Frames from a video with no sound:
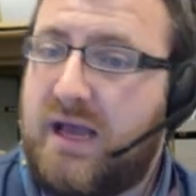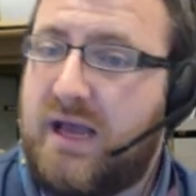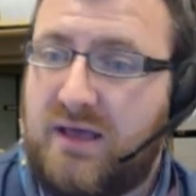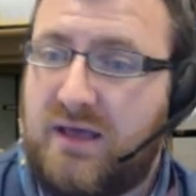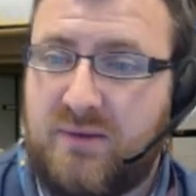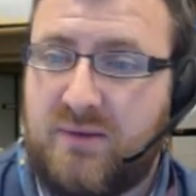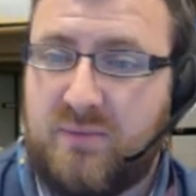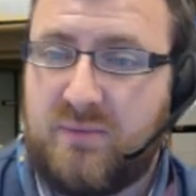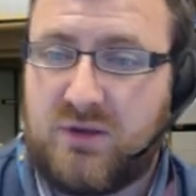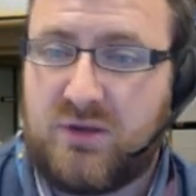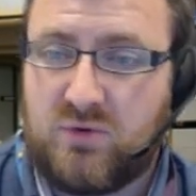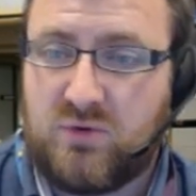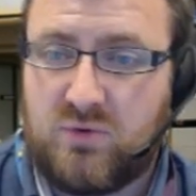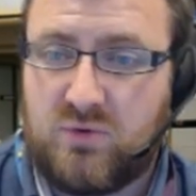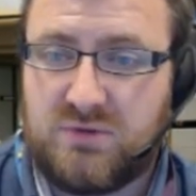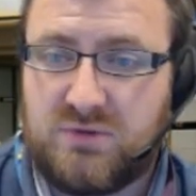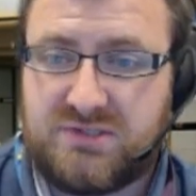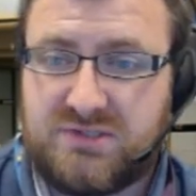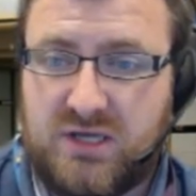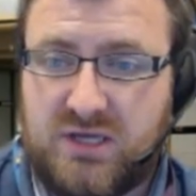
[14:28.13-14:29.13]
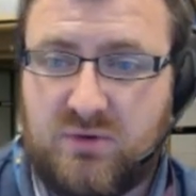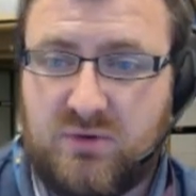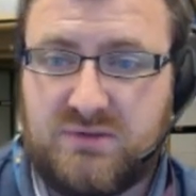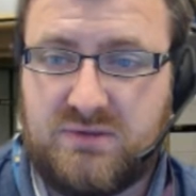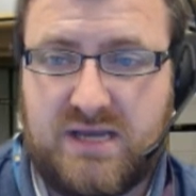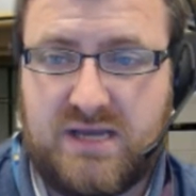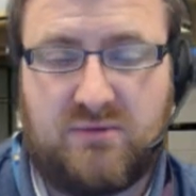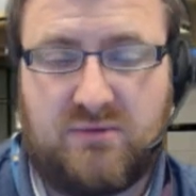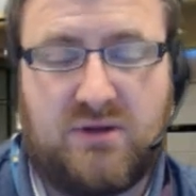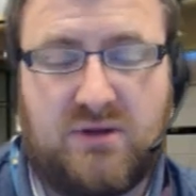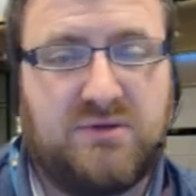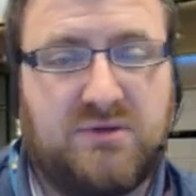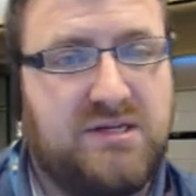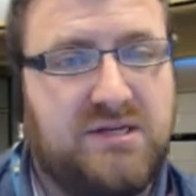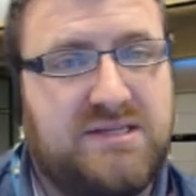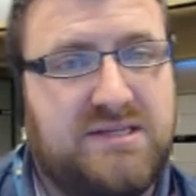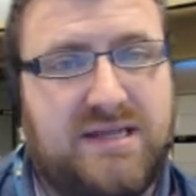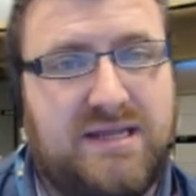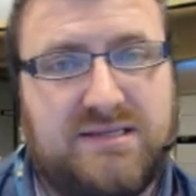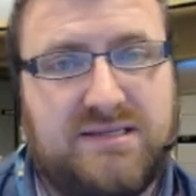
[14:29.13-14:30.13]
And then we can also download
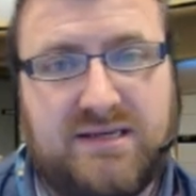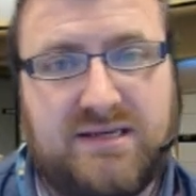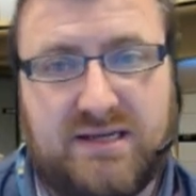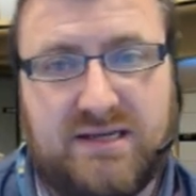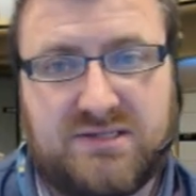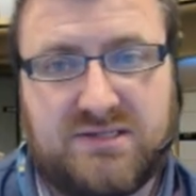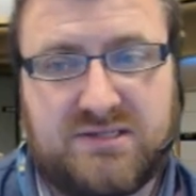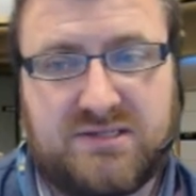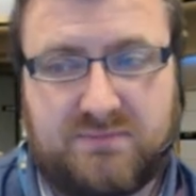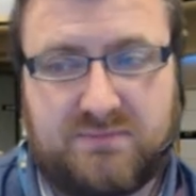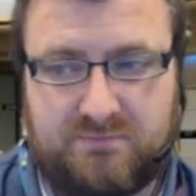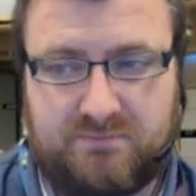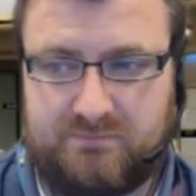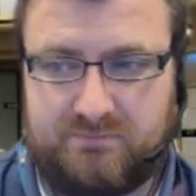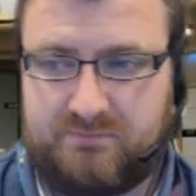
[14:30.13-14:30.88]
an attendee list.